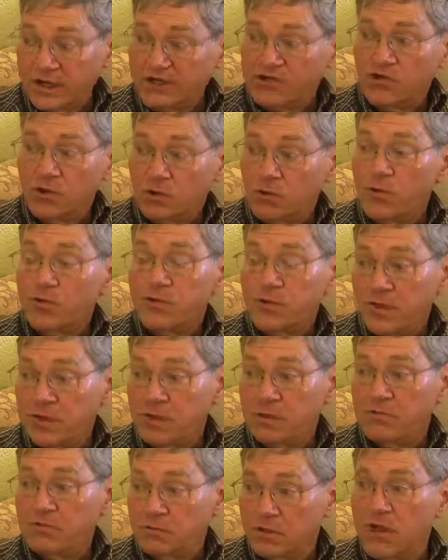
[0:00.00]
So
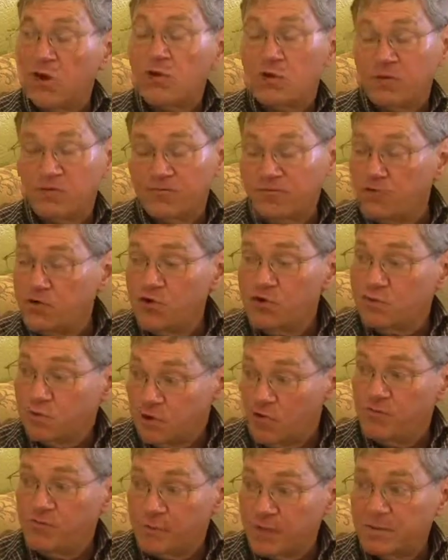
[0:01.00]
the local food
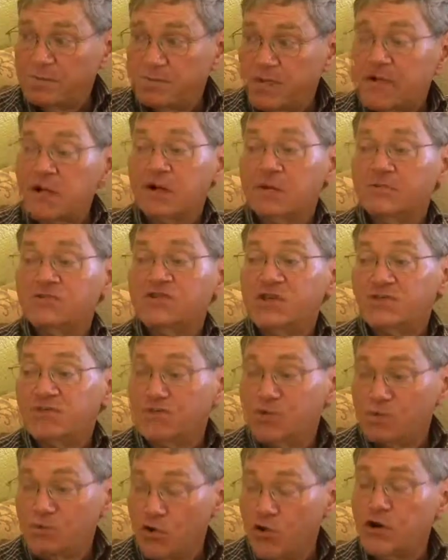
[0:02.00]
movement becomes
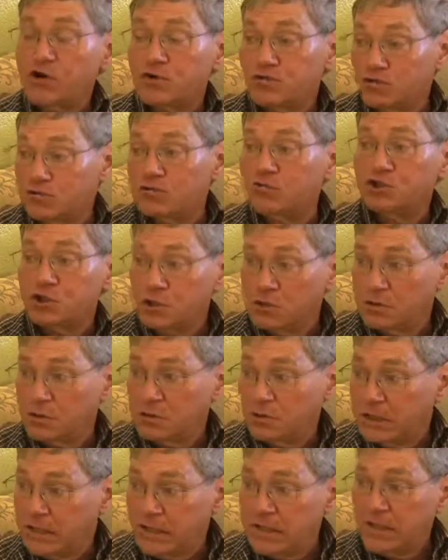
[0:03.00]
even more crucial,